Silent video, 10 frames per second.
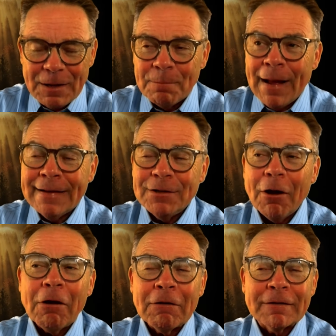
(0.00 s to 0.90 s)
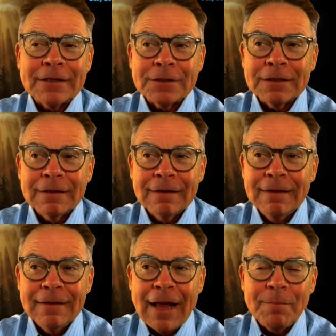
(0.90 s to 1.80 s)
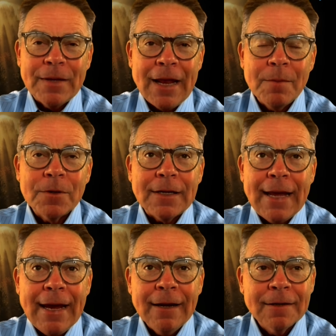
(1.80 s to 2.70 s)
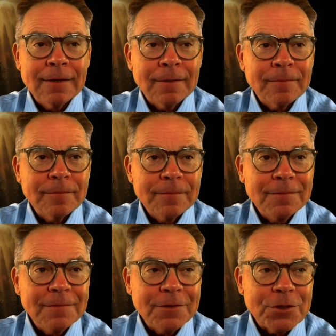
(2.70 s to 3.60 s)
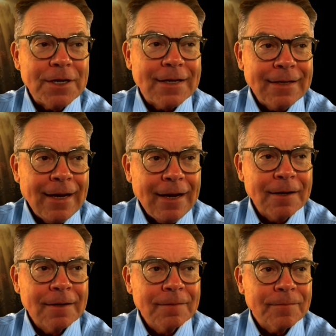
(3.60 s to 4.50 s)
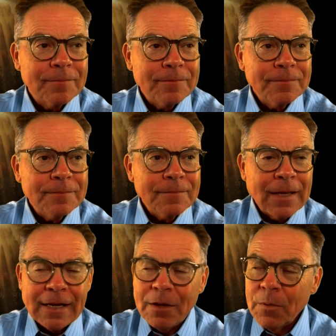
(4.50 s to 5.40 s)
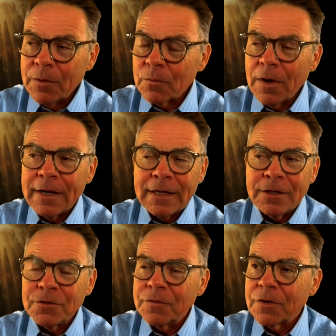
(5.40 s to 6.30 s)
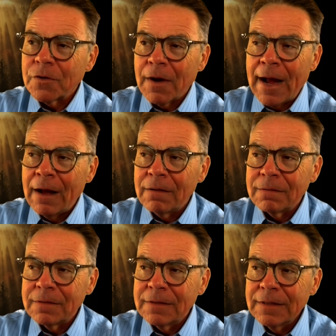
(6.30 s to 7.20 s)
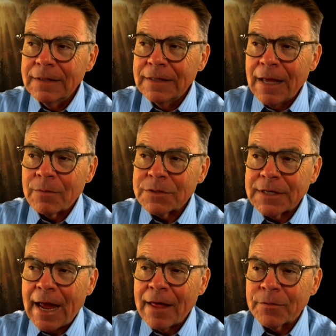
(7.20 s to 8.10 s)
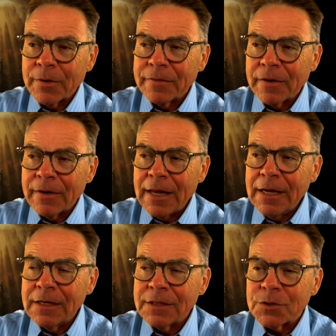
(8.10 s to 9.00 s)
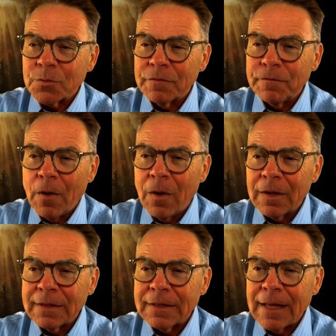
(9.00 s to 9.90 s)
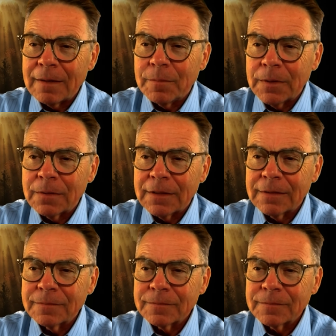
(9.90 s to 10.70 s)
My daughter has not been able to hear and she can hear. And he went running into the crowd that was gathering. Their healings were falling in that building.